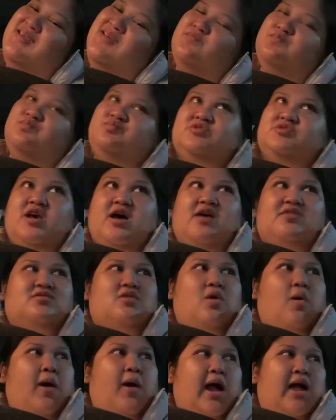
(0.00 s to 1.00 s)
yeah.
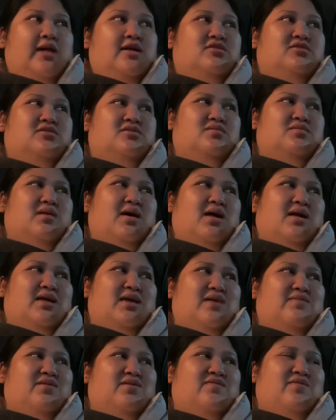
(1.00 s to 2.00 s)
So I need to do that,
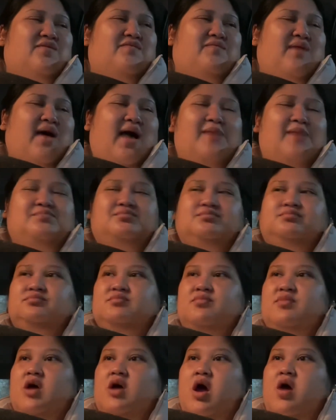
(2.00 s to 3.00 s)
even if I'm fat.
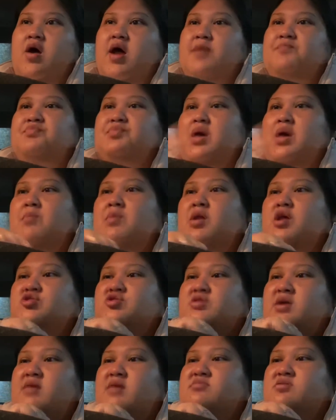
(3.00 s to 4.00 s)
All right, I'm gonna let you
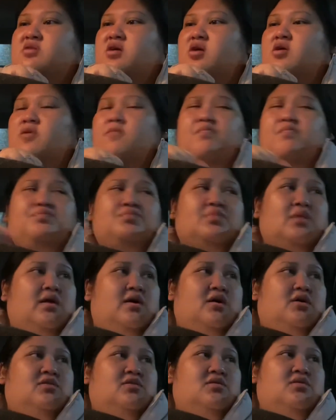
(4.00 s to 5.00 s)
guys go.
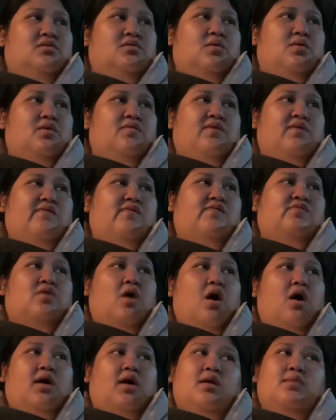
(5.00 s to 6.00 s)
Don't know if I will
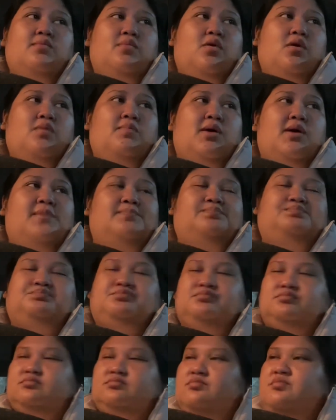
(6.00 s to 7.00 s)
vlog anymore, but
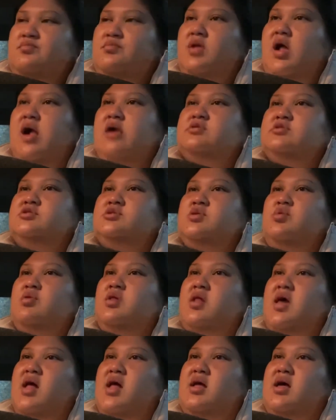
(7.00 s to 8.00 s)
so
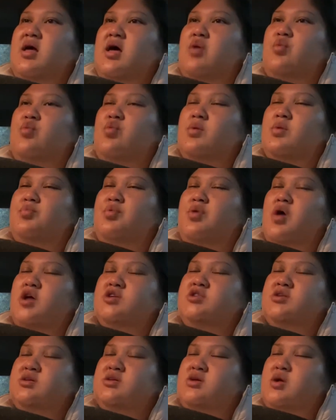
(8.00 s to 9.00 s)
glad I got one
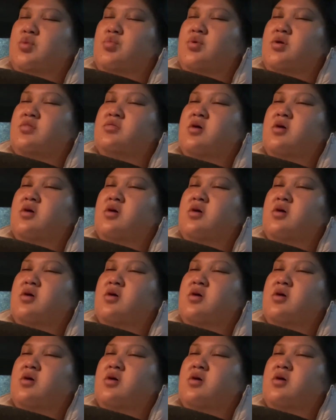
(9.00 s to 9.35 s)
project done with.